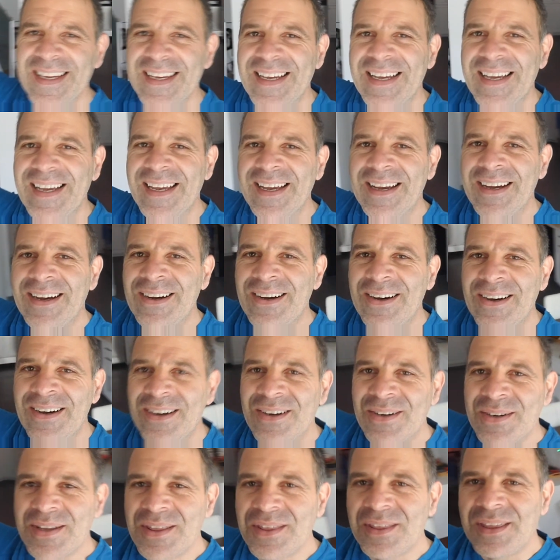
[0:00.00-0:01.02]

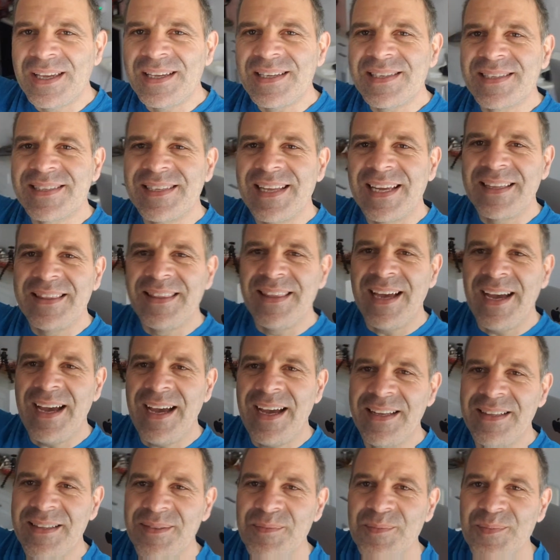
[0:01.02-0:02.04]
Or things like
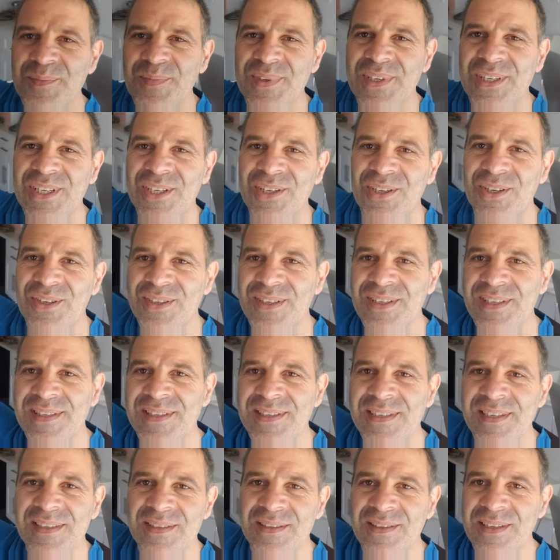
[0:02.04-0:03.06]
that. You
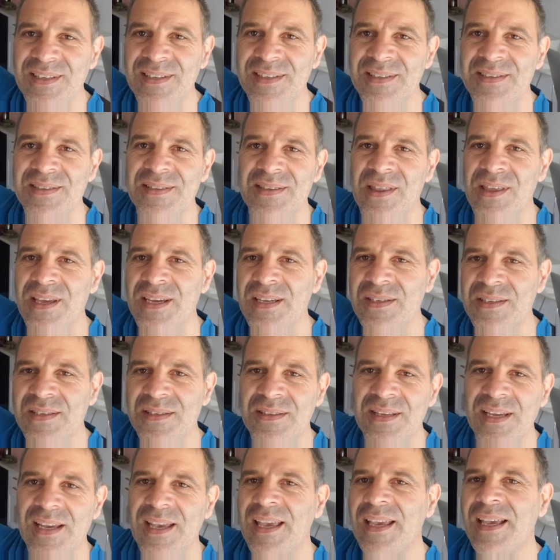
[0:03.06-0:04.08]
see these things
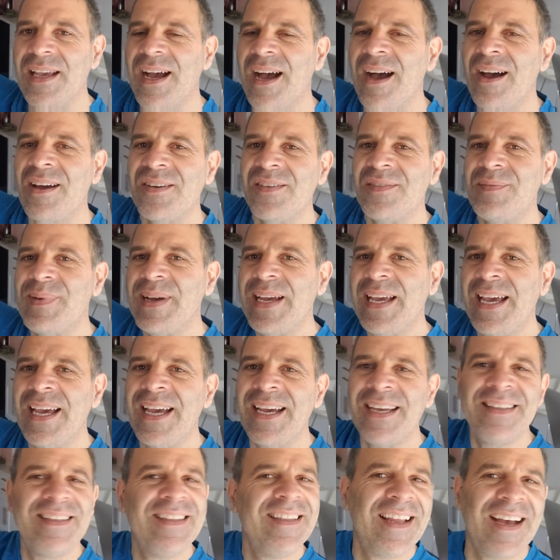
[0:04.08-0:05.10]
sticking out of my
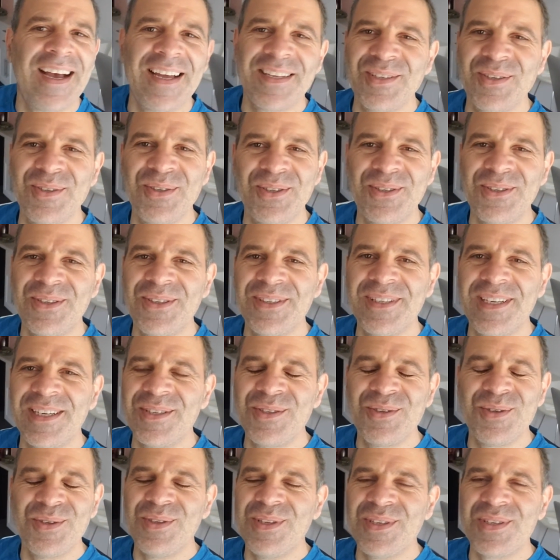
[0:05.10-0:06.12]
head, not cool, they're
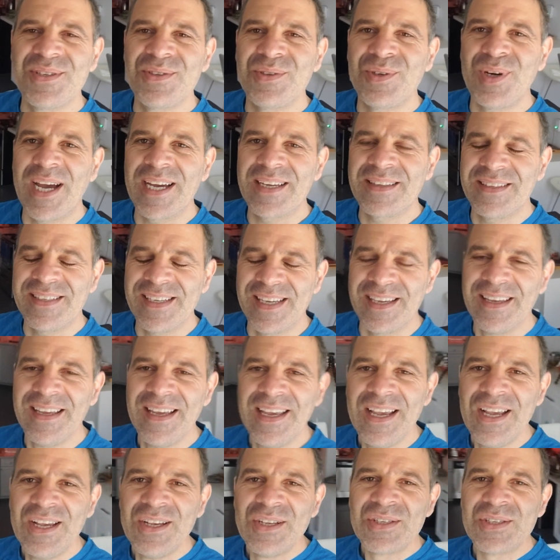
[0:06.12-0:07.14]
too distracting.
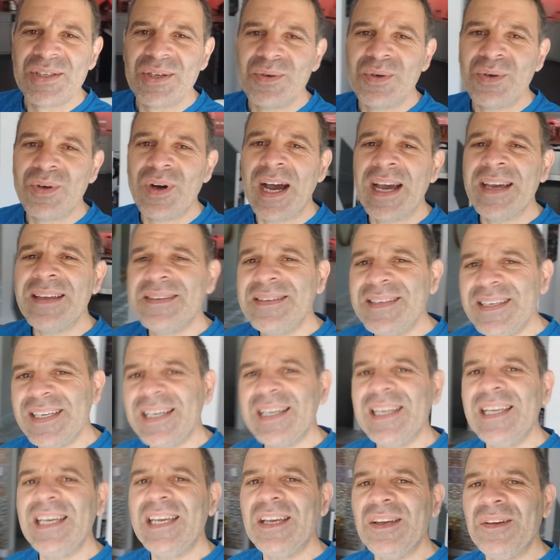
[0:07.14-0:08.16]
So
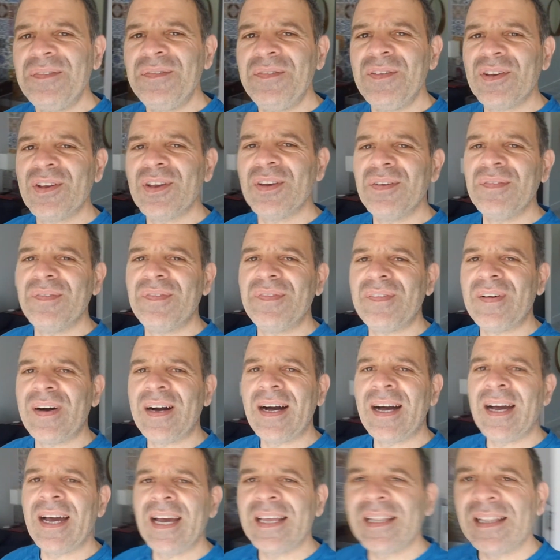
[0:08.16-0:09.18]
ideally, if you can
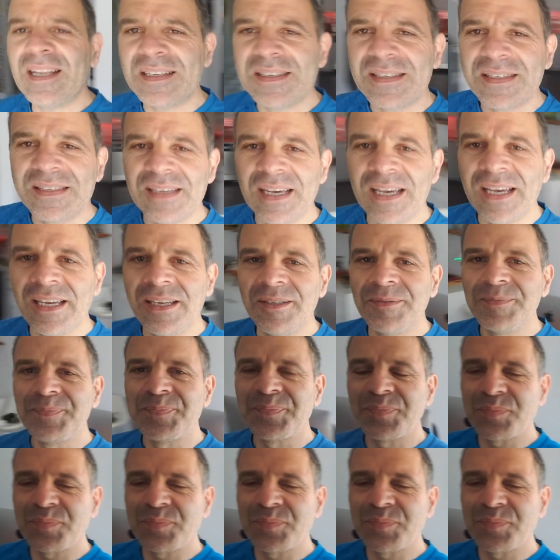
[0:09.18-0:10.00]
find, let's say,